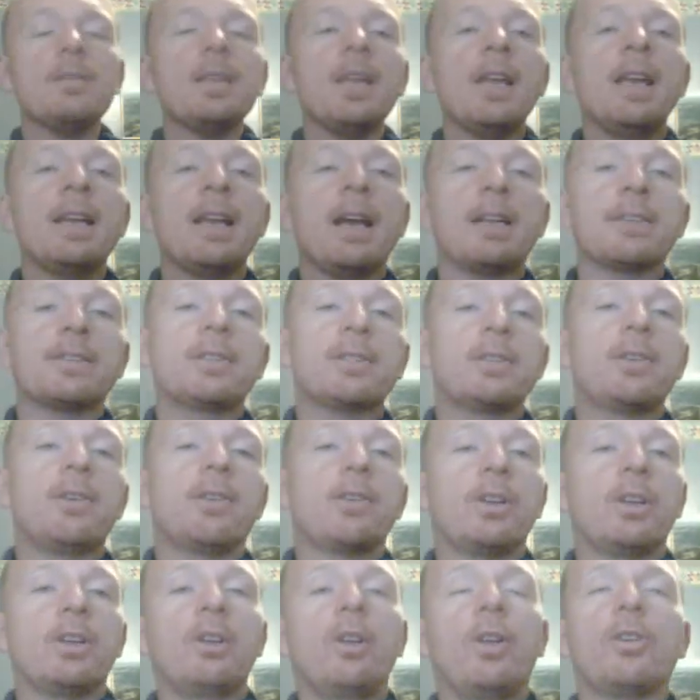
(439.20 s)
it hasn't got
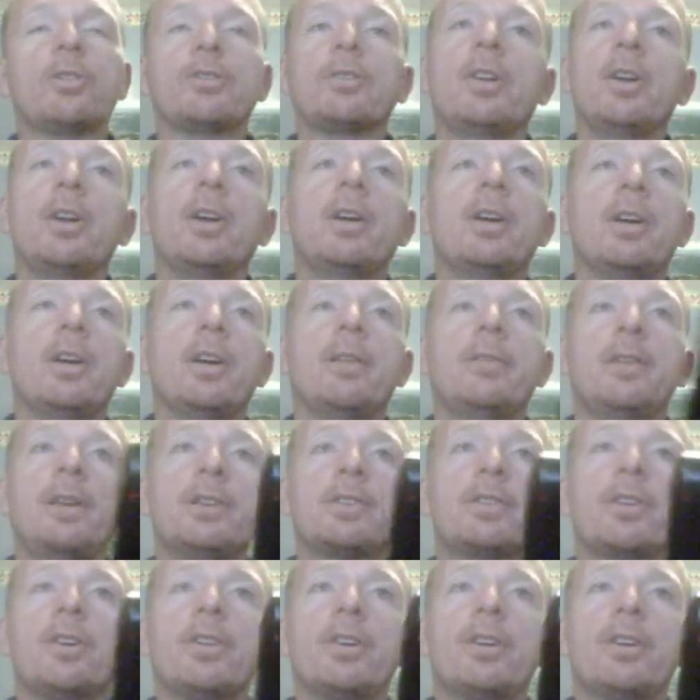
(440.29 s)
a lot of
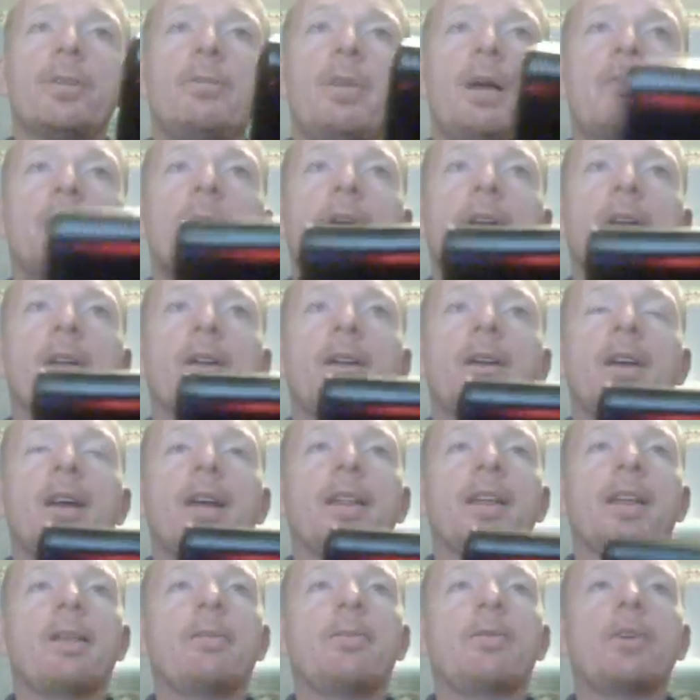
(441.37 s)
internal memory. I
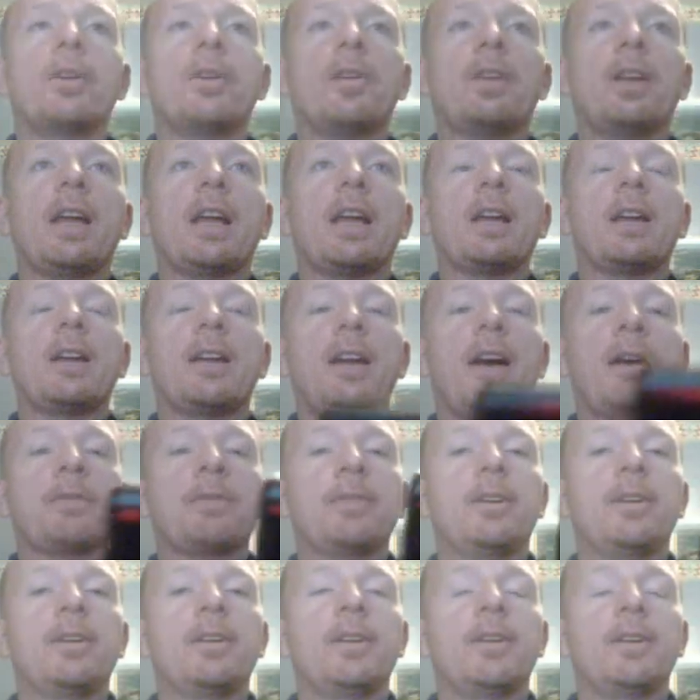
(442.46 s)
think I've only got, like,
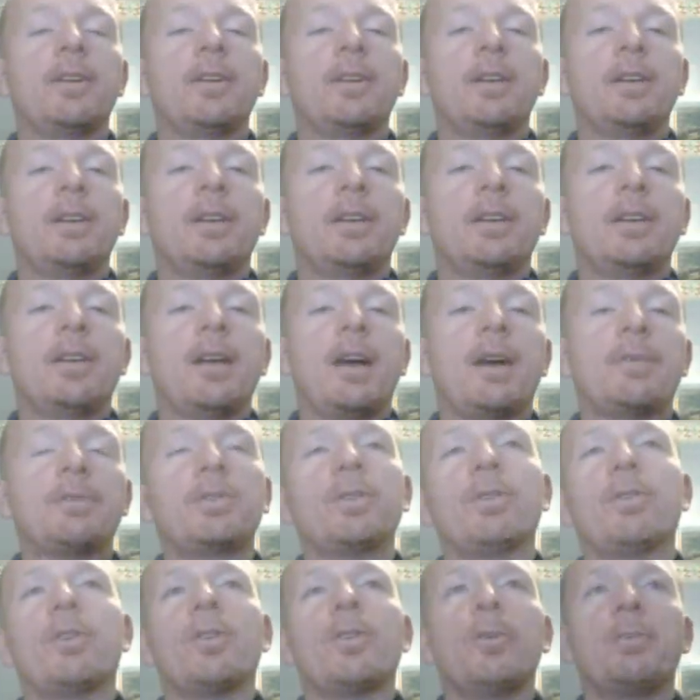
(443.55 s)
after I've
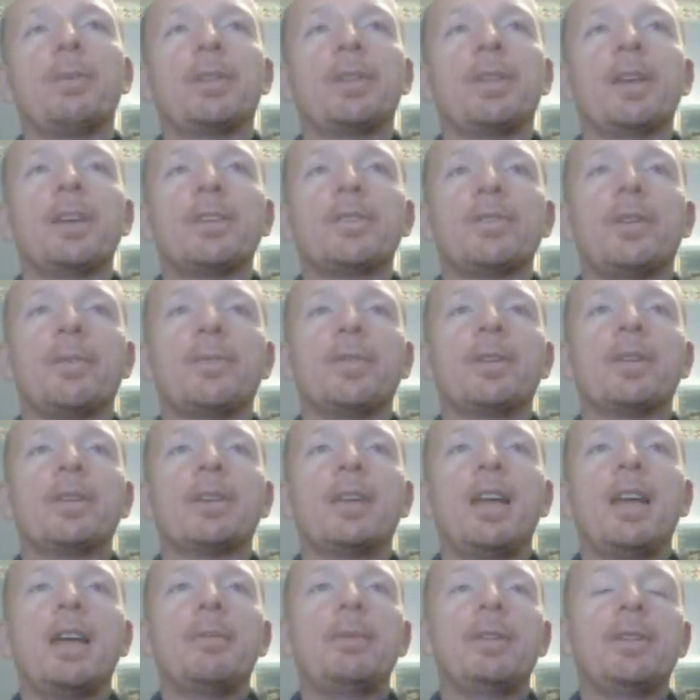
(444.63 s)
took a couple of things off that
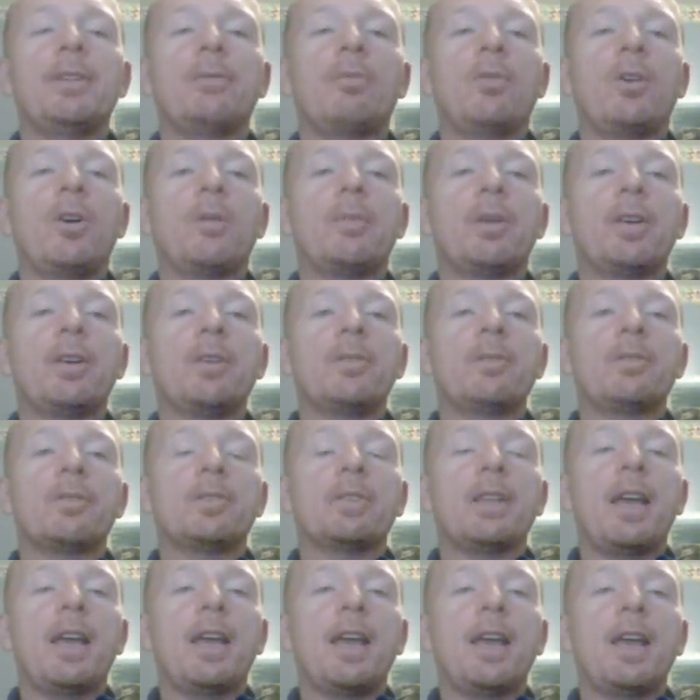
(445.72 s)
came in the ROM, I used
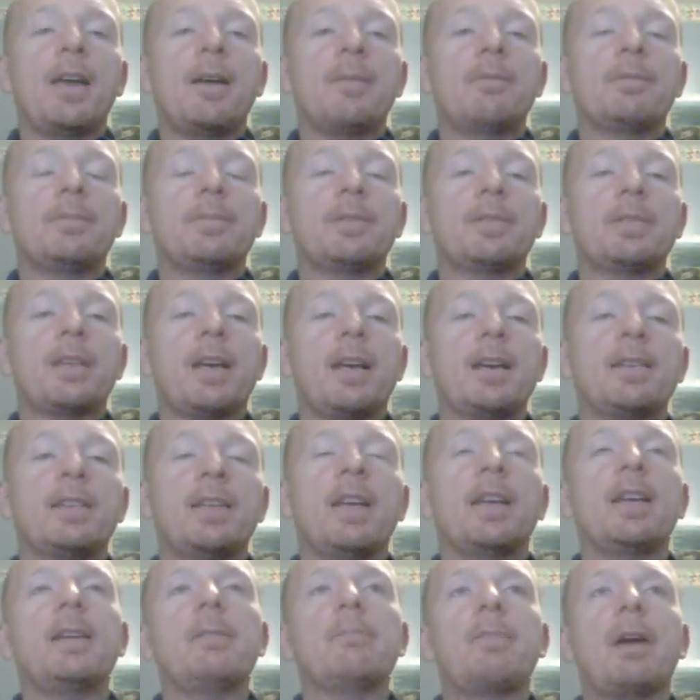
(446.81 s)

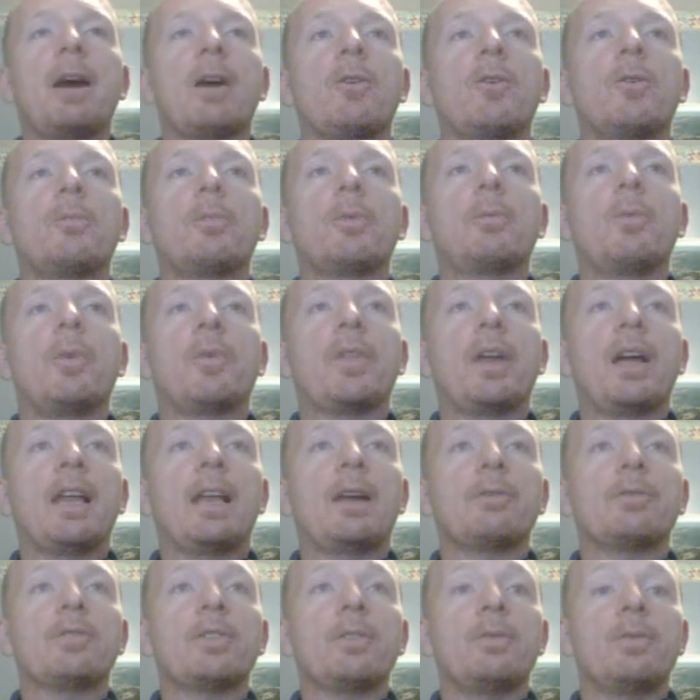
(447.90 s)
titanium backup, and what that
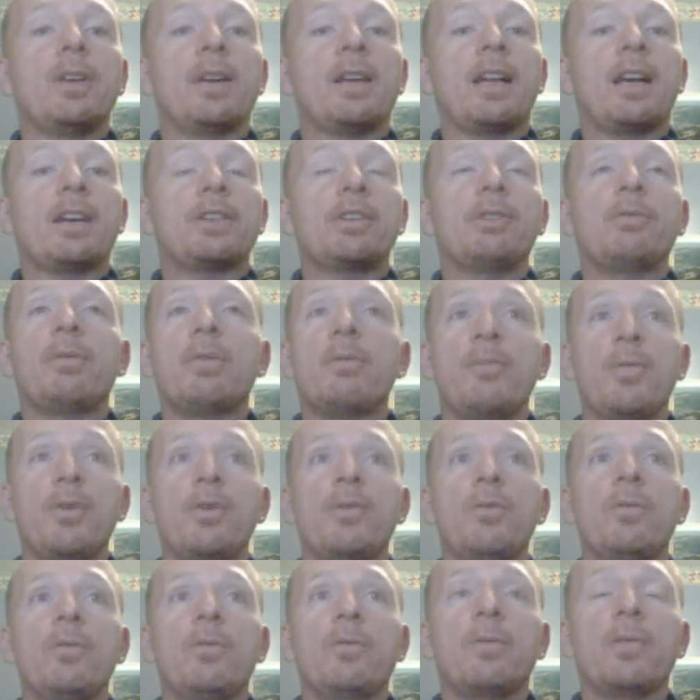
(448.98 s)
allows you to do, you can actually
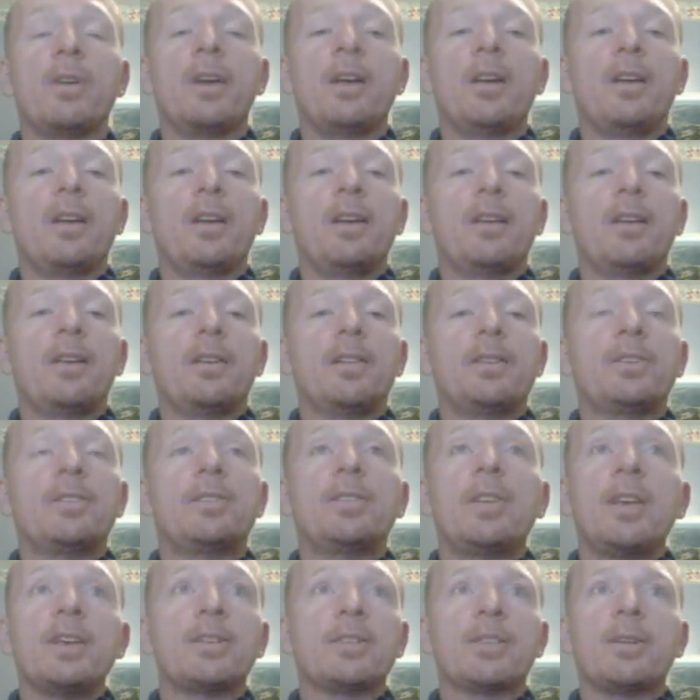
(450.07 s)
remove
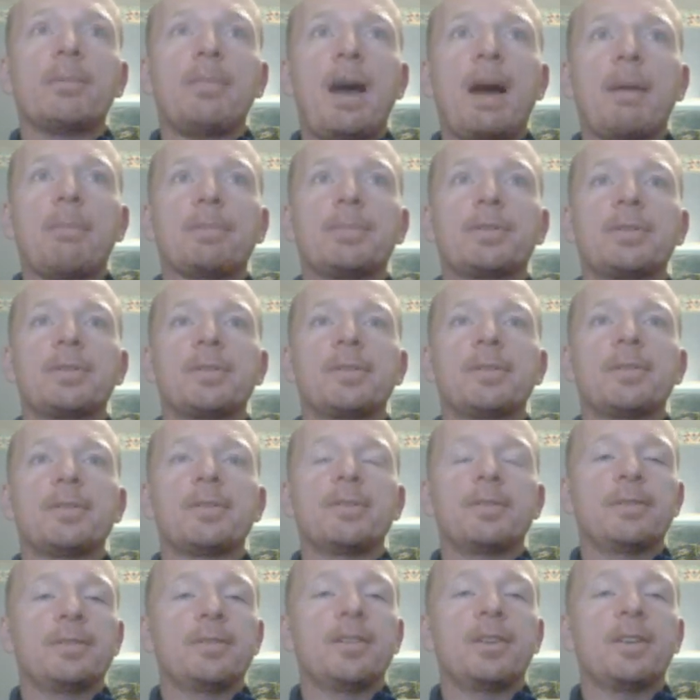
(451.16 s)
system apps
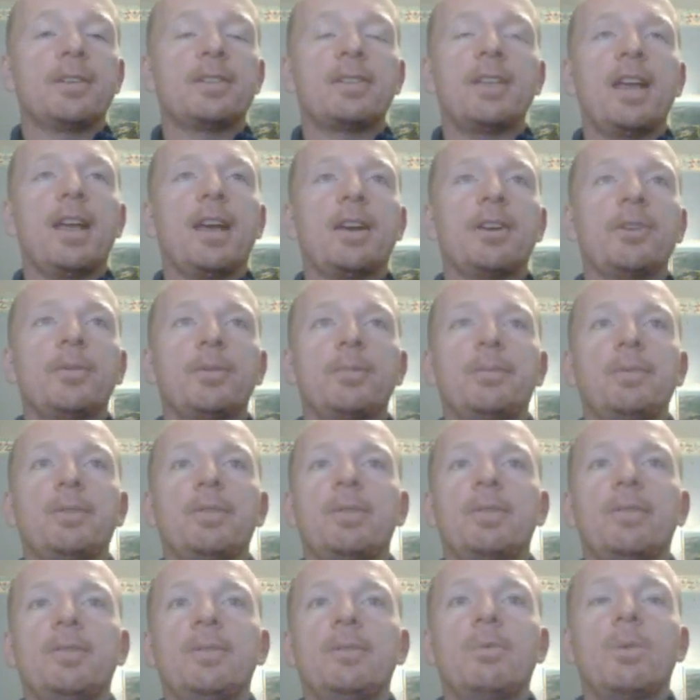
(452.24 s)
that are taken up with
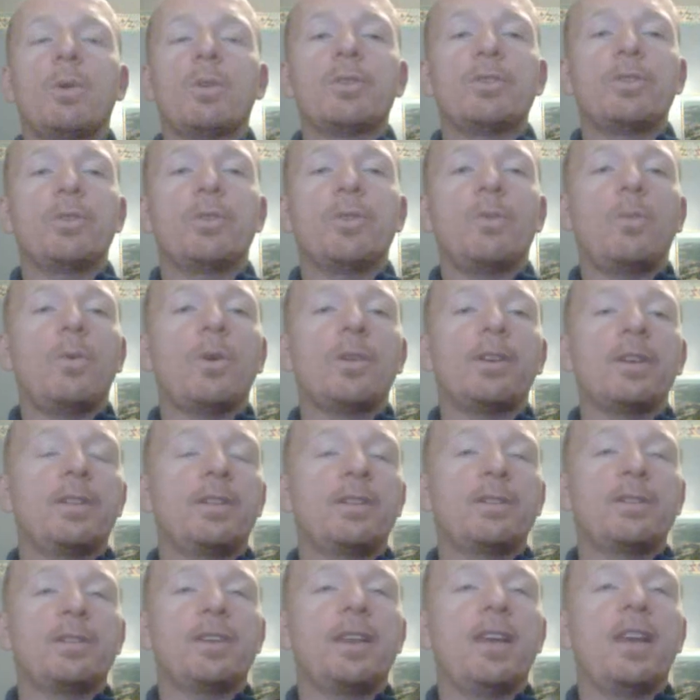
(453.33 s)
the ones you don't want.
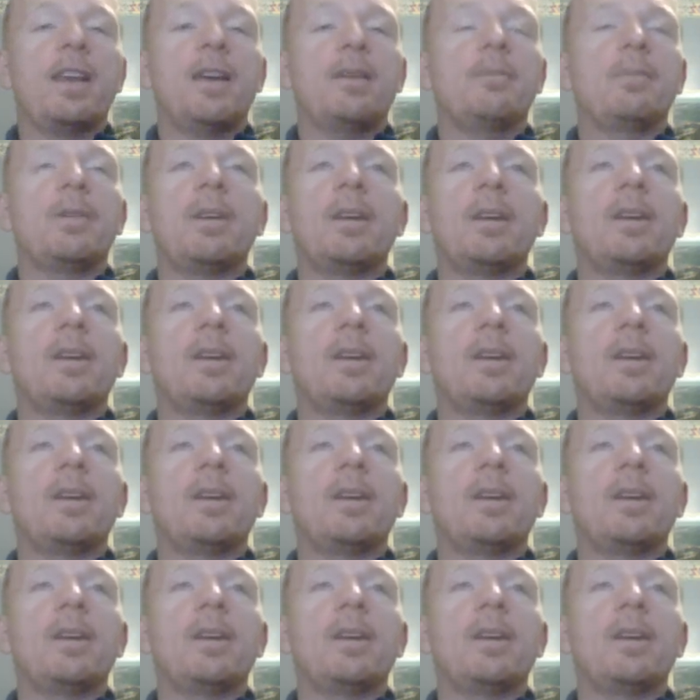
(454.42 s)
This came